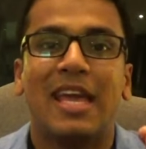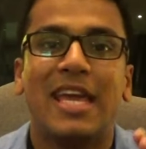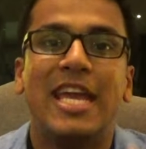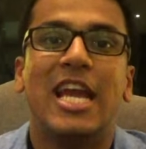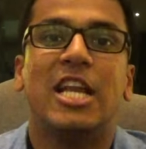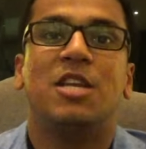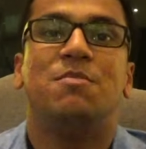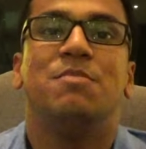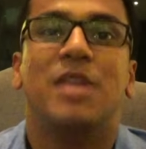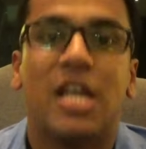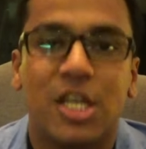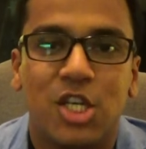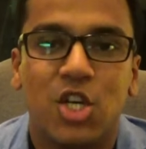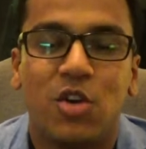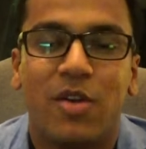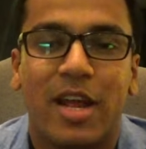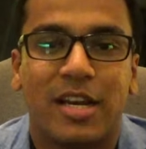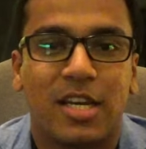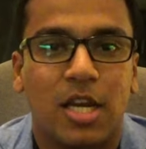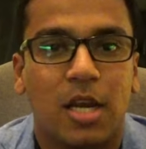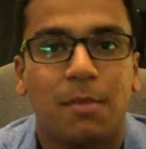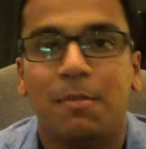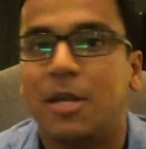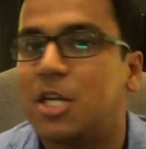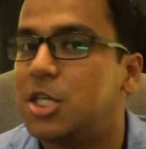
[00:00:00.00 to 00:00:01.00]
get me a
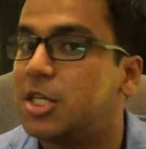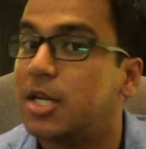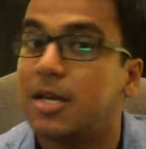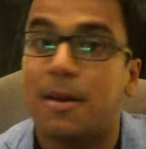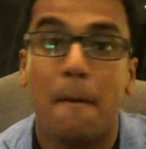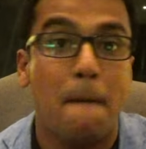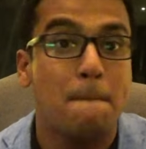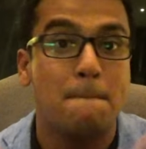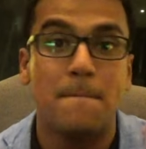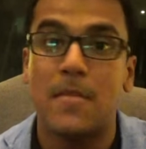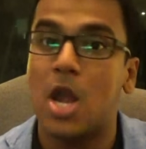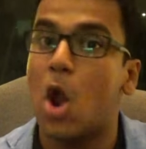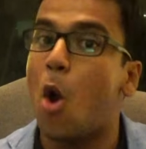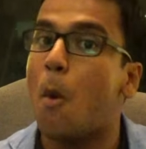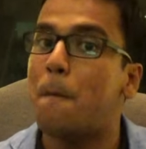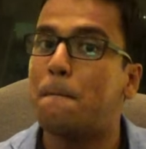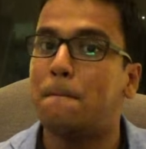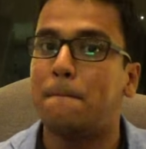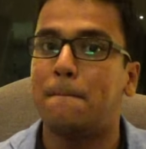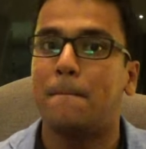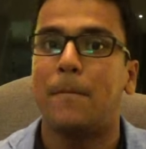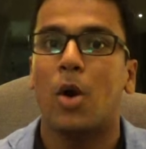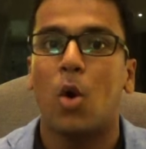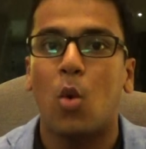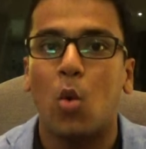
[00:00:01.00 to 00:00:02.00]
direct admission. Nope,
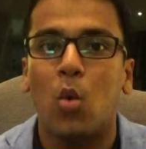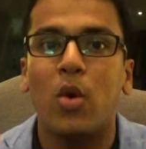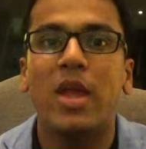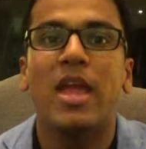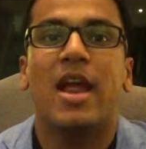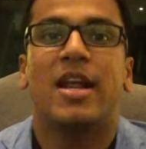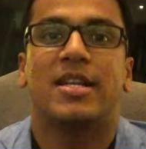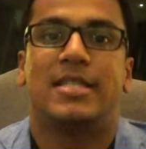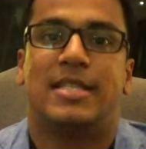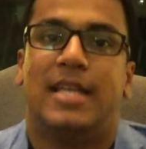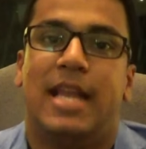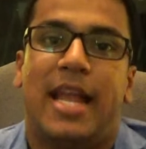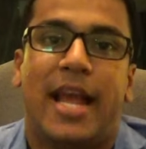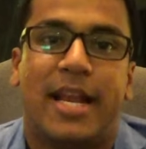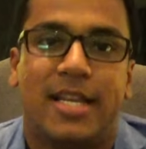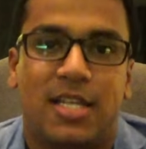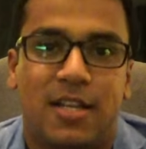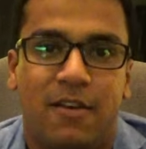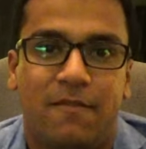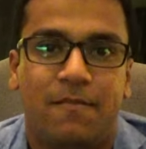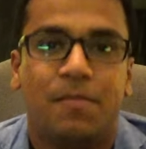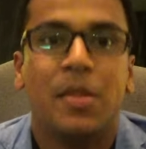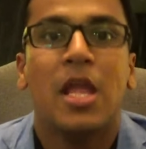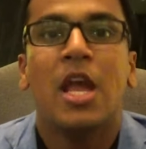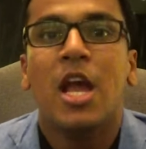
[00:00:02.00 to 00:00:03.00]
we are
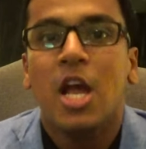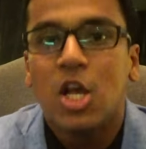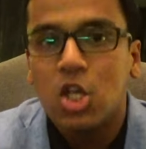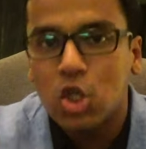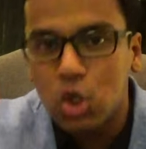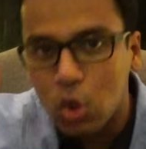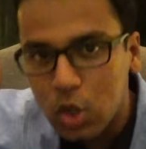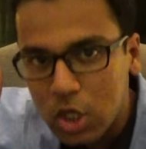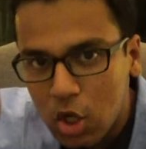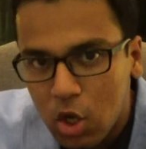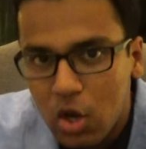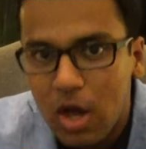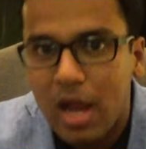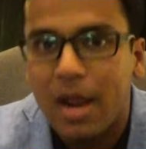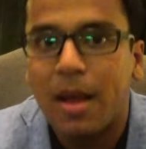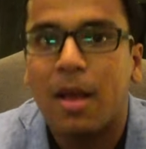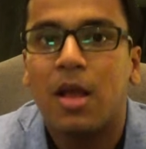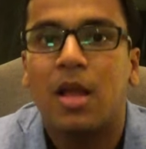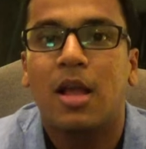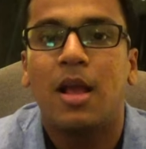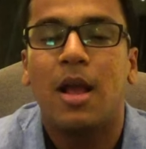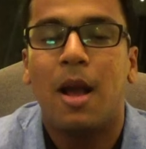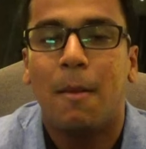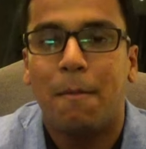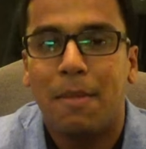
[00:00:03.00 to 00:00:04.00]
selective. So you gotta
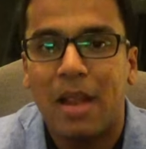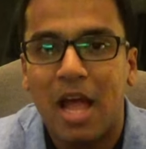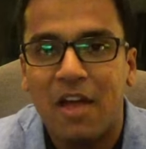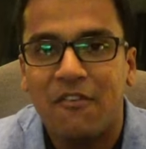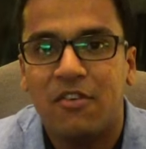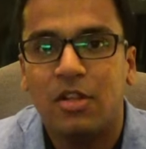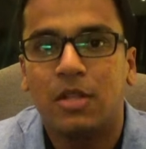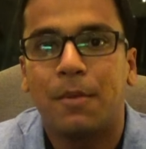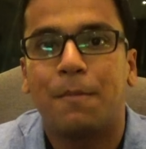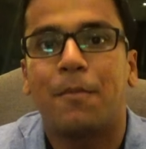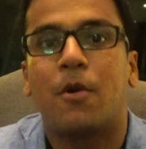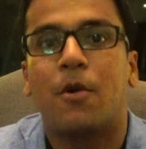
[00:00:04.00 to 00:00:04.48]
apply for the